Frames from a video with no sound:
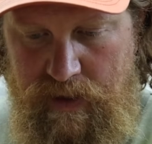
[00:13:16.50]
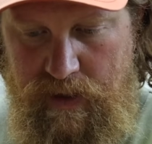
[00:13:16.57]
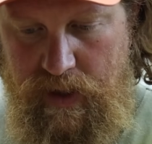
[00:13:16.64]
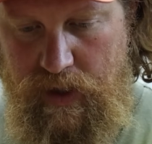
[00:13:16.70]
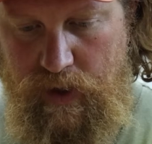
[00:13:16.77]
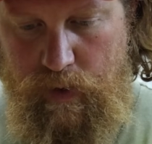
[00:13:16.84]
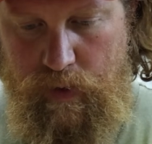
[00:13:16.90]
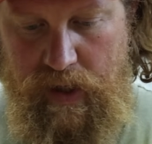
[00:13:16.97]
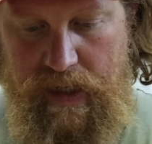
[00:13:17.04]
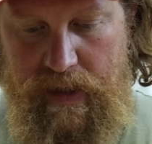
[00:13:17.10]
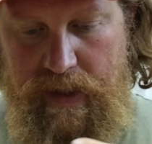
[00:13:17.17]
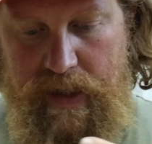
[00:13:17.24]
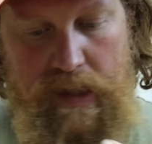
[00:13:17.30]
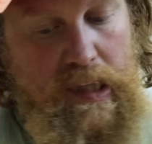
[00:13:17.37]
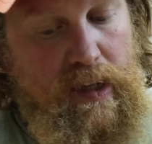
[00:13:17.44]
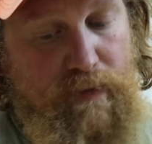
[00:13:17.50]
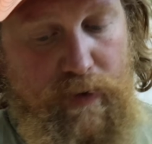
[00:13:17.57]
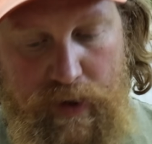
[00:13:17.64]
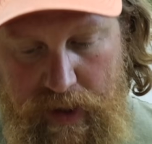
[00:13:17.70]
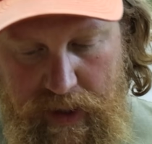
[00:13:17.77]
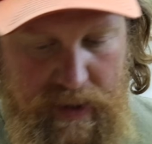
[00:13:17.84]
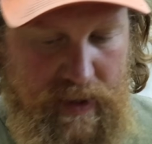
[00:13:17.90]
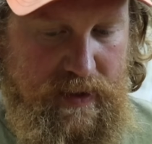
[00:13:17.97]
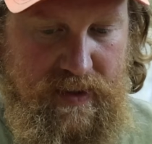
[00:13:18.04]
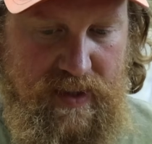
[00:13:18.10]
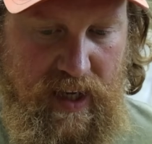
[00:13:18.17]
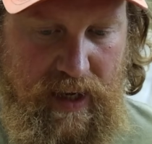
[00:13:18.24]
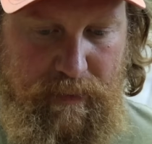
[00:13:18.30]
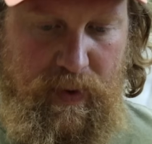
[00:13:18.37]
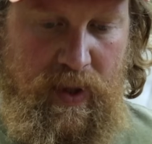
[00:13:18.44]
you know, kind of like a liver and onions
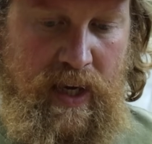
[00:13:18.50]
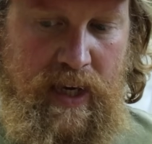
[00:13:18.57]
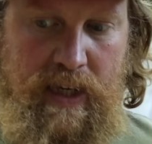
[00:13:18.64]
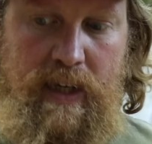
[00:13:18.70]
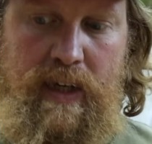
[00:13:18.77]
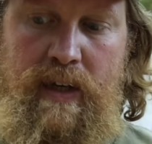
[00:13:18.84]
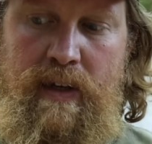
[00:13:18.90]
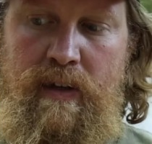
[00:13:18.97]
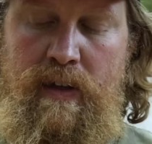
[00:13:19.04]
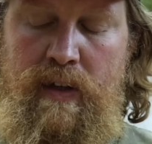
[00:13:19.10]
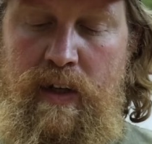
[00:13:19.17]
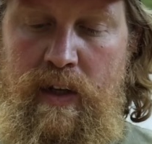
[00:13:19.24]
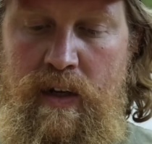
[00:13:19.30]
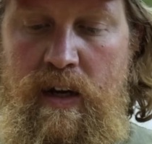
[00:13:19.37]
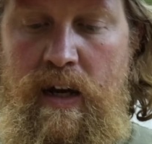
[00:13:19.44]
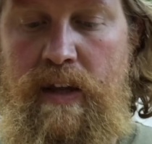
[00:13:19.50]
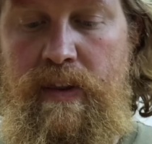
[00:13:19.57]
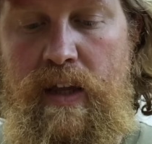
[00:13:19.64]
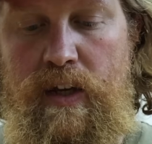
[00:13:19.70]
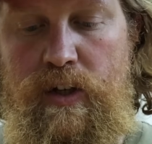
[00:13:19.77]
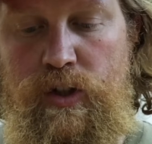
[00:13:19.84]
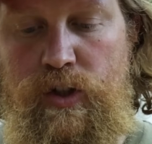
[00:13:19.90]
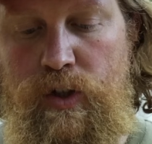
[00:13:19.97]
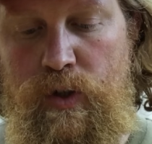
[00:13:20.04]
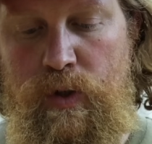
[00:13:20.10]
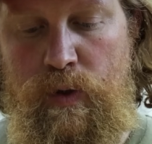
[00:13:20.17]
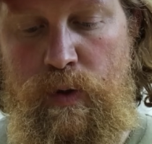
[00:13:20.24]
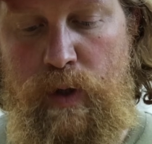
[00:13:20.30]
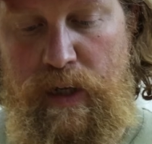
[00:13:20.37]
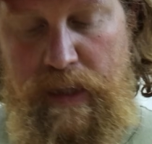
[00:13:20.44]
type thing, and then
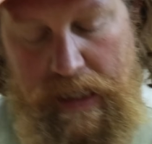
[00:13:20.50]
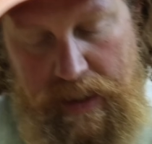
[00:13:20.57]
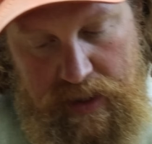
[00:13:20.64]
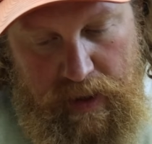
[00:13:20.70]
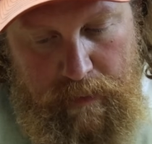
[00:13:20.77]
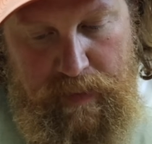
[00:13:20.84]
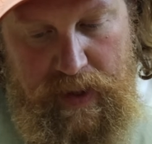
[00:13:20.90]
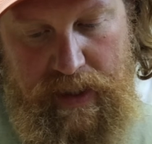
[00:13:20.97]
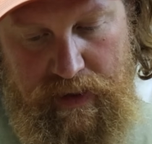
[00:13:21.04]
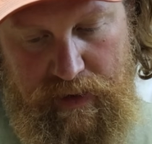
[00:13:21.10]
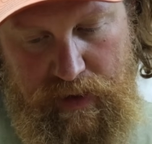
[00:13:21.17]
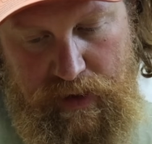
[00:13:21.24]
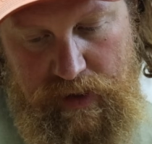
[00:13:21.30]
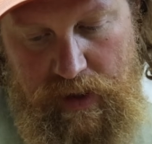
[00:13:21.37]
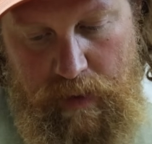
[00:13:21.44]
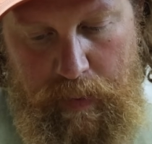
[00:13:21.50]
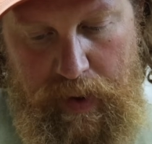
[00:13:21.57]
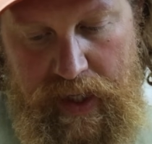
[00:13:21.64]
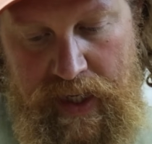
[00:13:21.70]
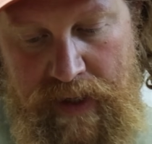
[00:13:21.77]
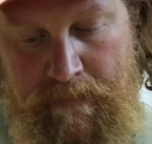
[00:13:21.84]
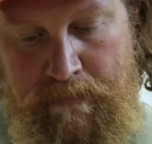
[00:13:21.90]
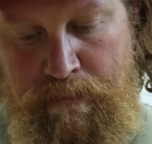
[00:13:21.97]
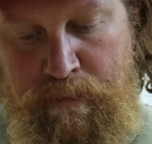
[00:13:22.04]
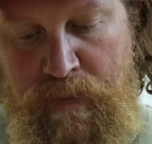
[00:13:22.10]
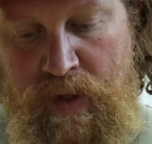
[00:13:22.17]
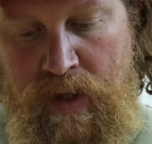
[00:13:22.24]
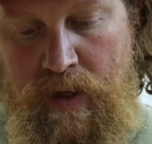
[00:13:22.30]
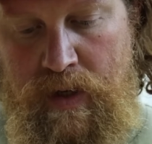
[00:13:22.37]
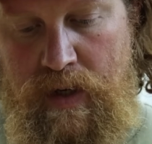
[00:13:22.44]
do, and then dump that out onto the plate
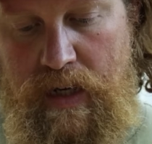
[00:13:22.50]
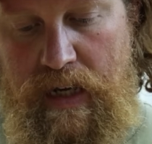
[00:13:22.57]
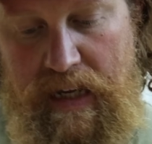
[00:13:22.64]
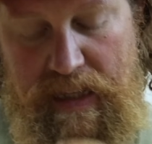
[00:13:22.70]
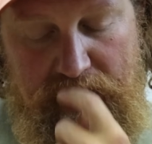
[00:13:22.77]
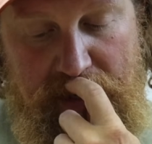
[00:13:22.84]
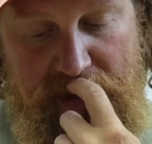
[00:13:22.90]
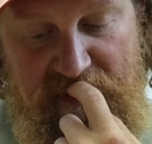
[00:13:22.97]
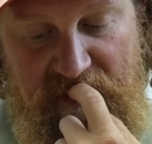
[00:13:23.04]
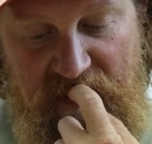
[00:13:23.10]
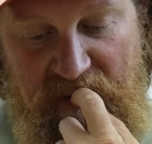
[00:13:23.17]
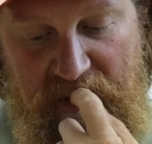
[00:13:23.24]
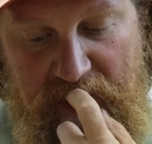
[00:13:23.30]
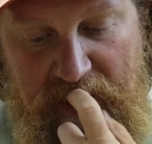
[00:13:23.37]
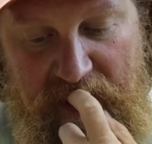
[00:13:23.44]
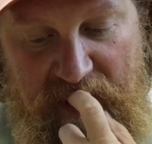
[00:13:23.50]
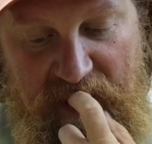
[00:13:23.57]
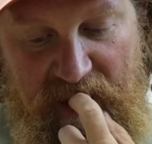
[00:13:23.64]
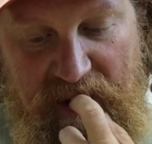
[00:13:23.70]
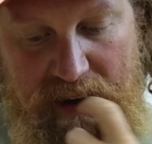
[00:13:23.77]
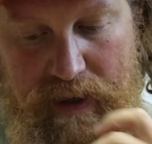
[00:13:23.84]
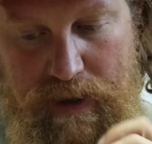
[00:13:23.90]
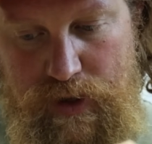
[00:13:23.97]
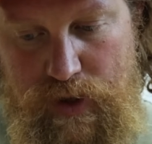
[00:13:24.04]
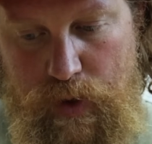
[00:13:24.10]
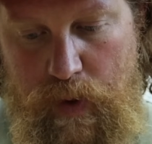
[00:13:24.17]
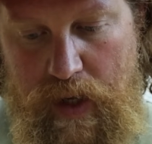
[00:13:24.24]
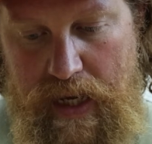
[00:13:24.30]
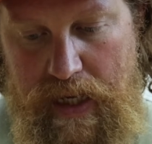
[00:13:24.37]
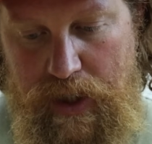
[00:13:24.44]
and then uh,
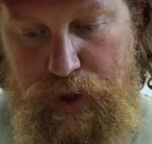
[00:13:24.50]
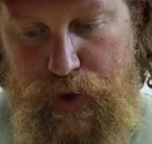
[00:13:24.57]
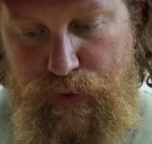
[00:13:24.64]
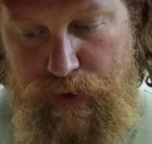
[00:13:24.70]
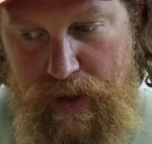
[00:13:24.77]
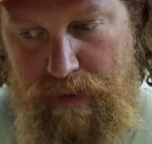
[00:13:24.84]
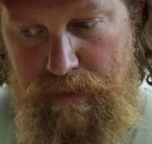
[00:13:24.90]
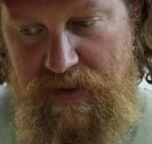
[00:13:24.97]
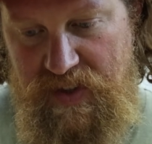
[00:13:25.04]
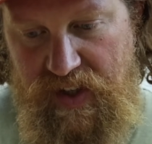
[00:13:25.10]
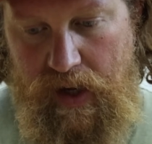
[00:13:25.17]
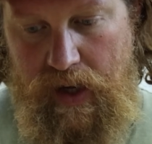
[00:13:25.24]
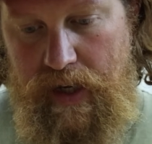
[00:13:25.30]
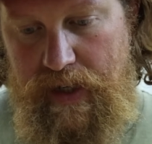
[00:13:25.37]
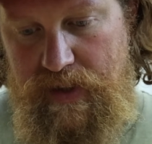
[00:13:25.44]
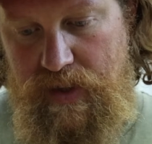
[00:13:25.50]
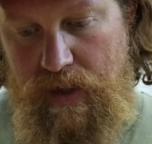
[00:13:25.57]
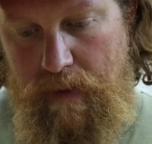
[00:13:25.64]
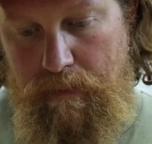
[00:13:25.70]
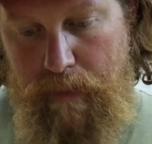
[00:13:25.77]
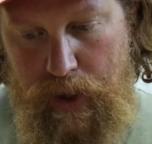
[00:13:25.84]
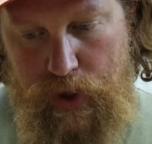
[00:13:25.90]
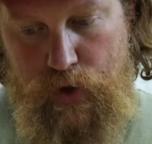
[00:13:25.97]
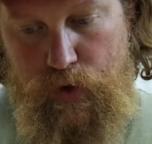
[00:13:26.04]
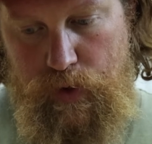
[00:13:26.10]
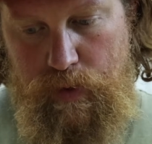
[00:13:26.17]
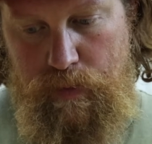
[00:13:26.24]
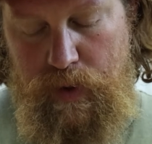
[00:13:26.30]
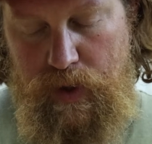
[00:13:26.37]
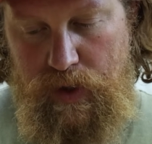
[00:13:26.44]
do a cream sauce, a
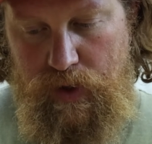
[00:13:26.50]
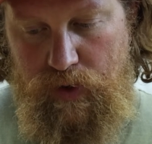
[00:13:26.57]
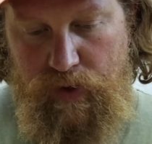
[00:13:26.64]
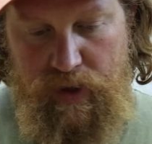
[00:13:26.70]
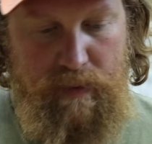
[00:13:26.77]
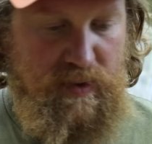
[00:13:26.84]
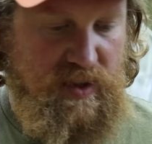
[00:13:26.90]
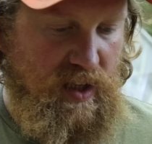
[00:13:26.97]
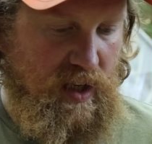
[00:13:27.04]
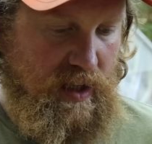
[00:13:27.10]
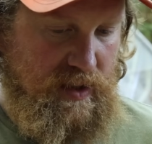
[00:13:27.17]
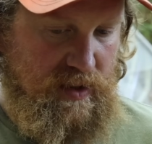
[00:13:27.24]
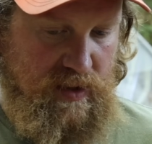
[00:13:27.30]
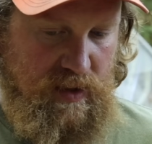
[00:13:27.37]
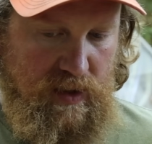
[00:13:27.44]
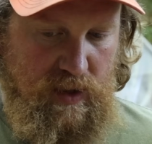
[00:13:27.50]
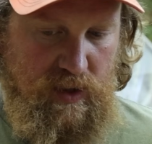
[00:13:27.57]
mushroom cream sauce.